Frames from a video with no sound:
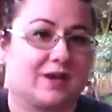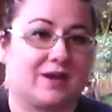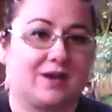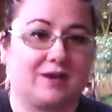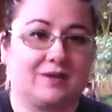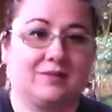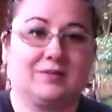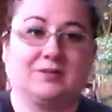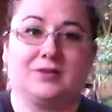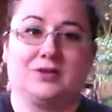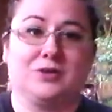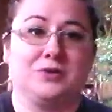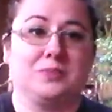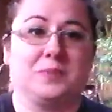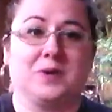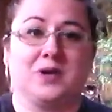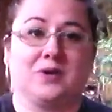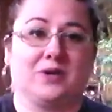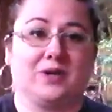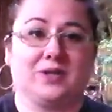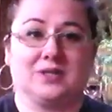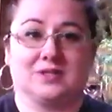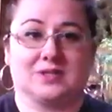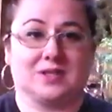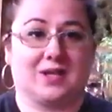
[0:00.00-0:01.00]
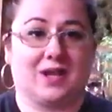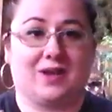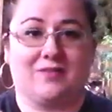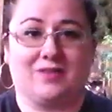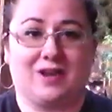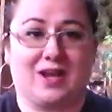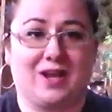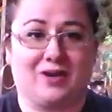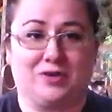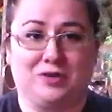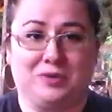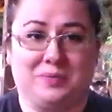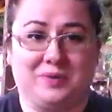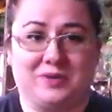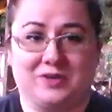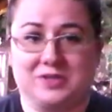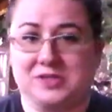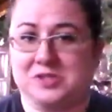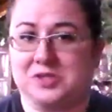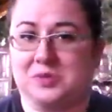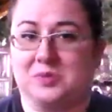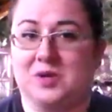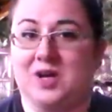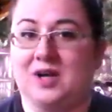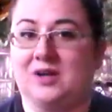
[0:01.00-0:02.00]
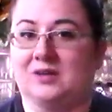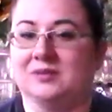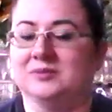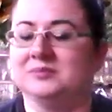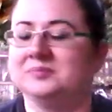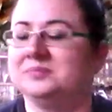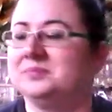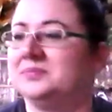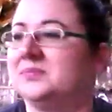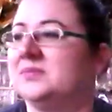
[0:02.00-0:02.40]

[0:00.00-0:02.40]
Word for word: I got hoop earrings. I haven't had hoop earrings in a while.